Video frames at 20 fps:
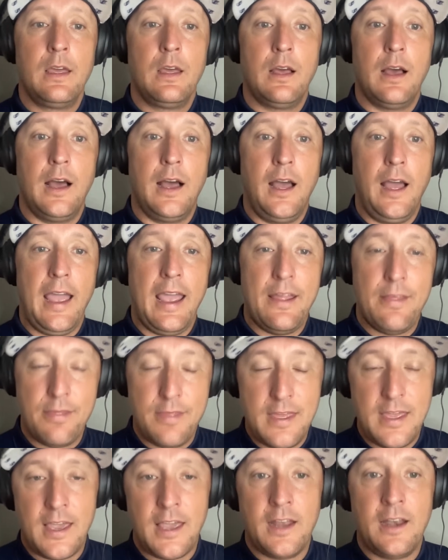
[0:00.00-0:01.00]
And
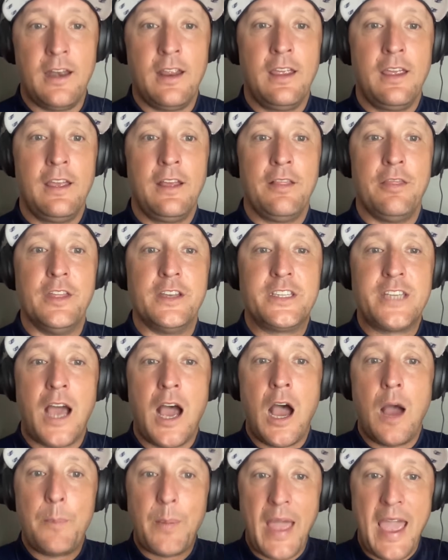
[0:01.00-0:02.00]
then the
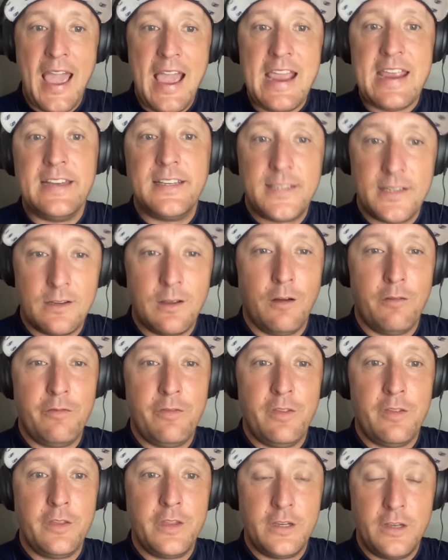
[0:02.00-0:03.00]
top 8
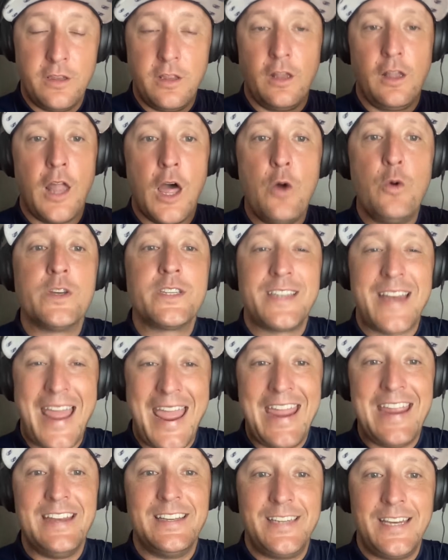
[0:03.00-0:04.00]
of the lowest
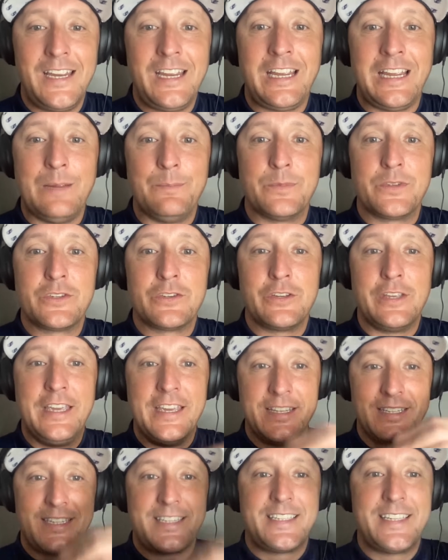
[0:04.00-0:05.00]
8 teams
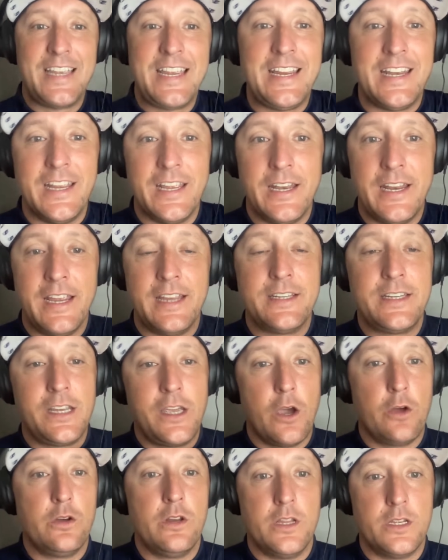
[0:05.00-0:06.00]
get seeded into
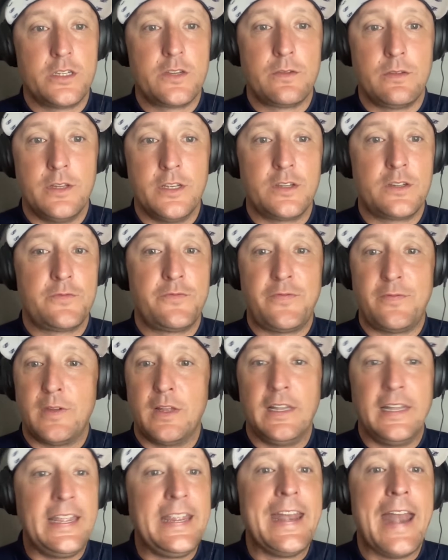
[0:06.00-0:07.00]
go to this
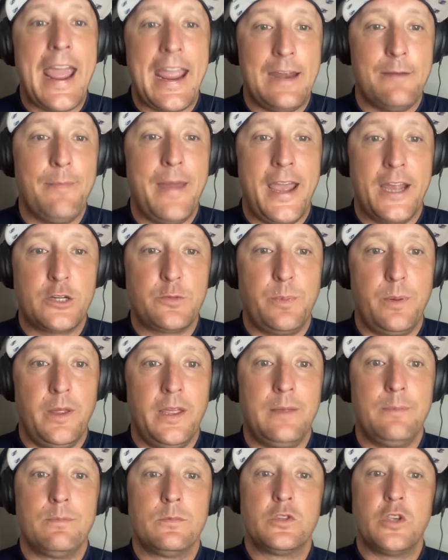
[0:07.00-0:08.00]
Elite 8 match
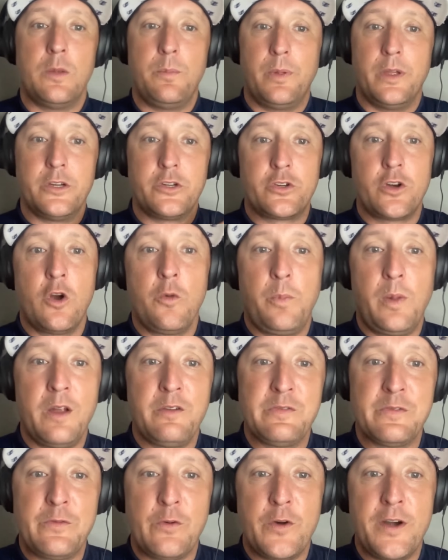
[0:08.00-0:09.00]
play. So you play stroke play
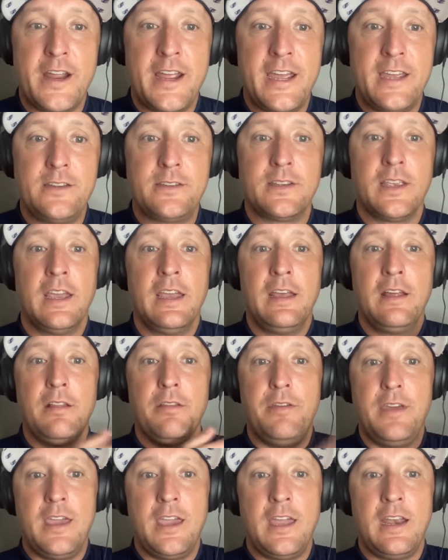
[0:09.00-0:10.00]
for 4 days.
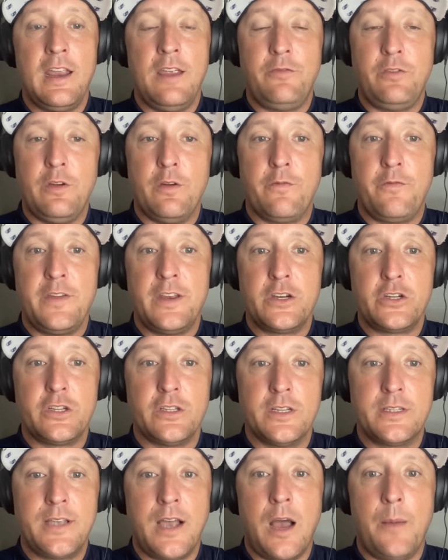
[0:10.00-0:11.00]
Then if you finish in
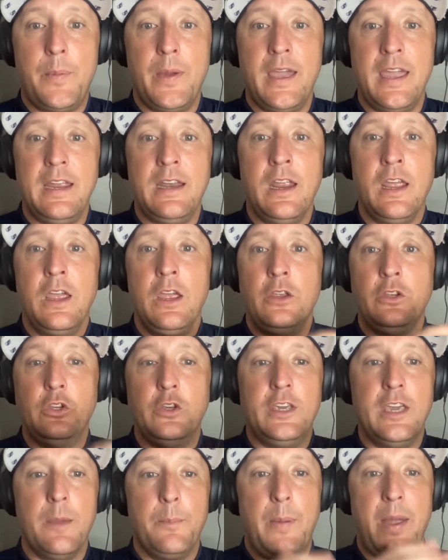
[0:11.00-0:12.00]
the top 8, you
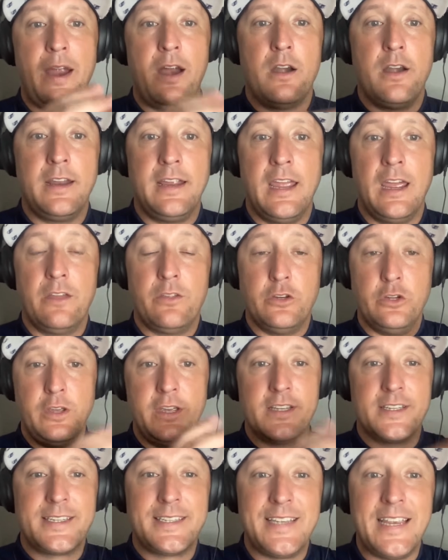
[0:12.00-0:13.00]
get paired together. You
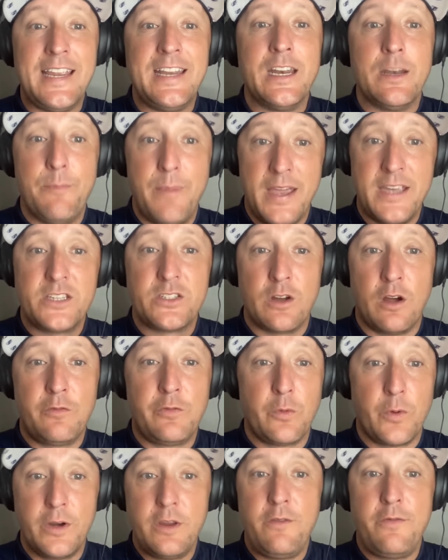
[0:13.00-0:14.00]
get seeded based
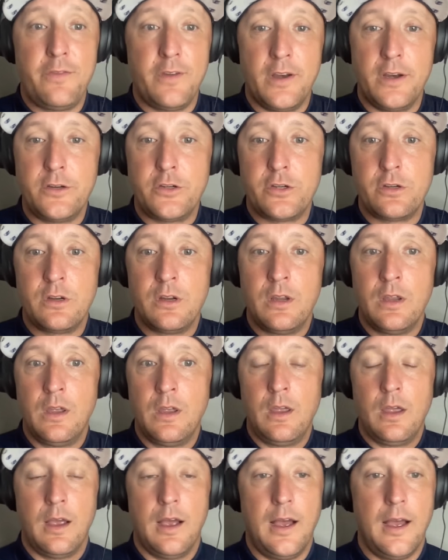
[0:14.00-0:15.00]
off of where you finish.
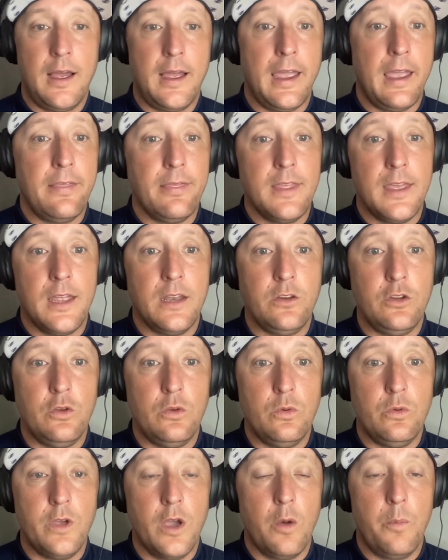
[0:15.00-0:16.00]
And then
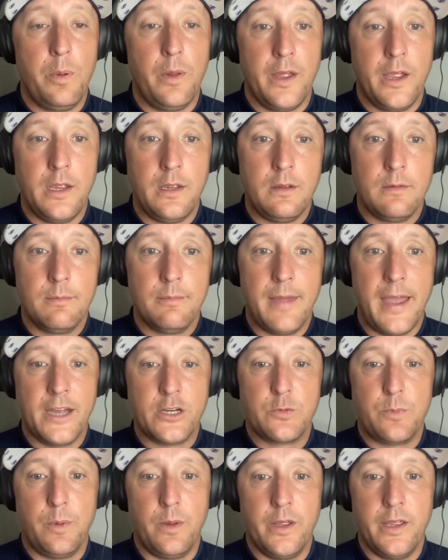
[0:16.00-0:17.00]
you go play
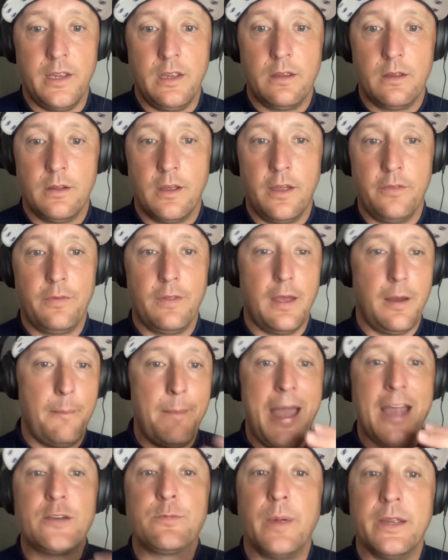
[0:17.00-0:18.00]
match play, a
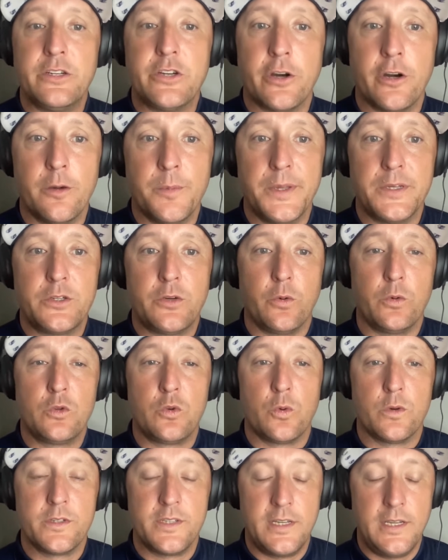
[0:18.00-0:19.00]
match play tournament
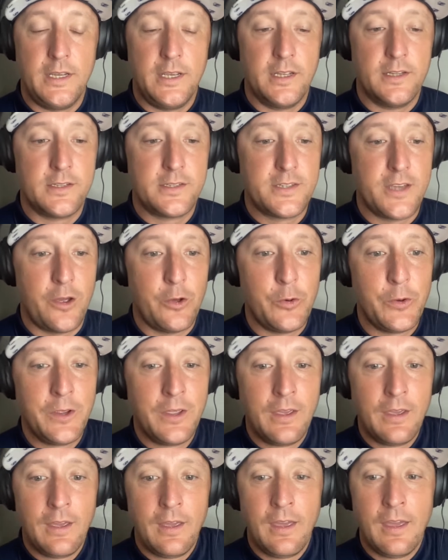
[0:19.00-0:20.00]
towards the end. So
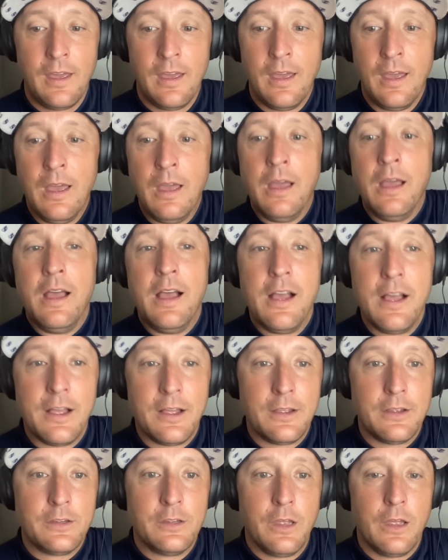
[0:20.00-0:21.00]

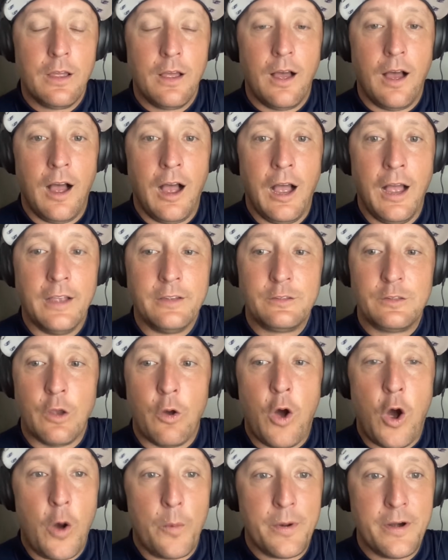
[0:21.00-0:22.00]

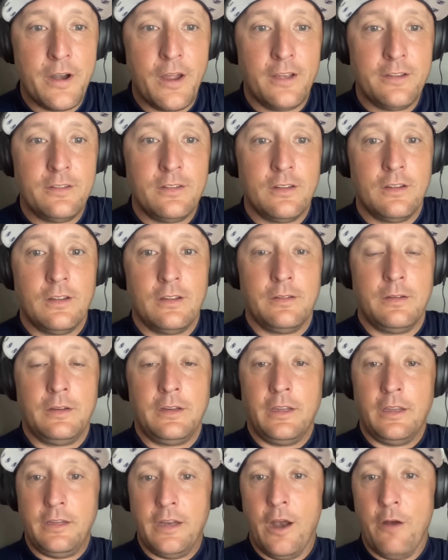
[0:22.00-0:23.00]
Auburn does,
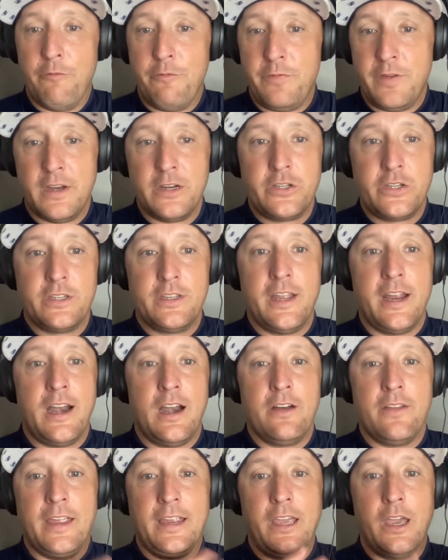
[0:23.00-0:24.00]
finishes
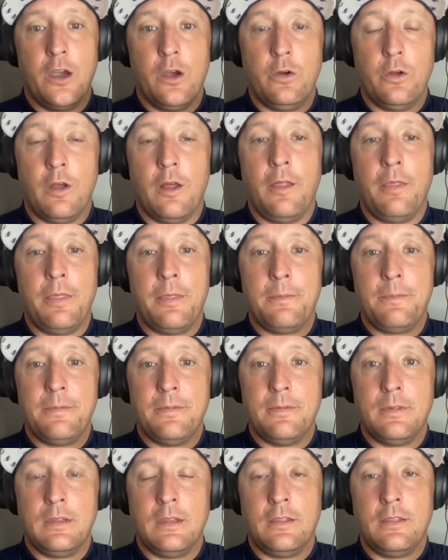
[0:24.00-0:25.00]
there. They
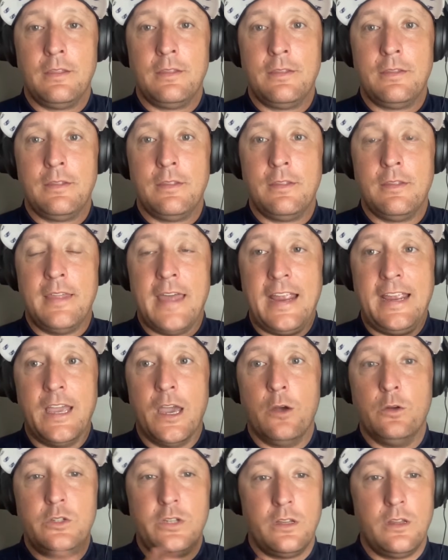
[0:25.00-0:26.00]

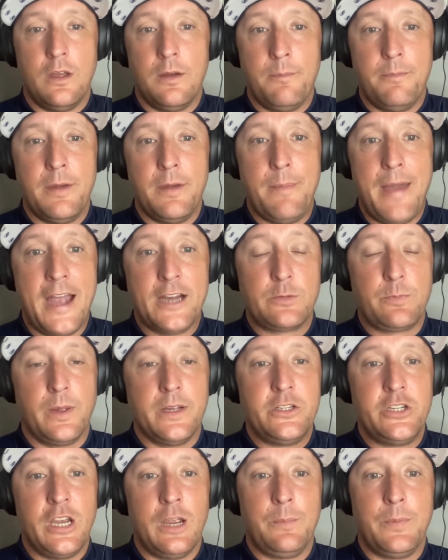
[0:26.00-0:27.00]
go to the match play
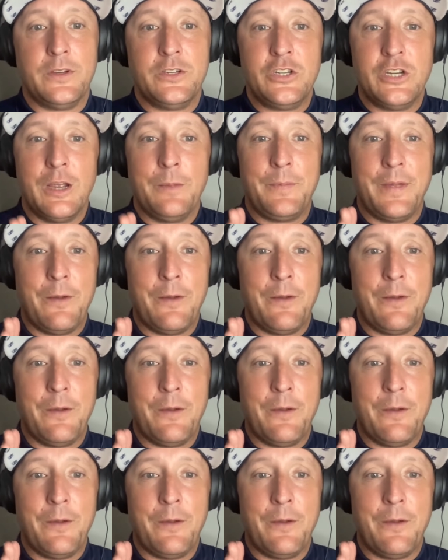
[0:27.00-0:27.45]
championship.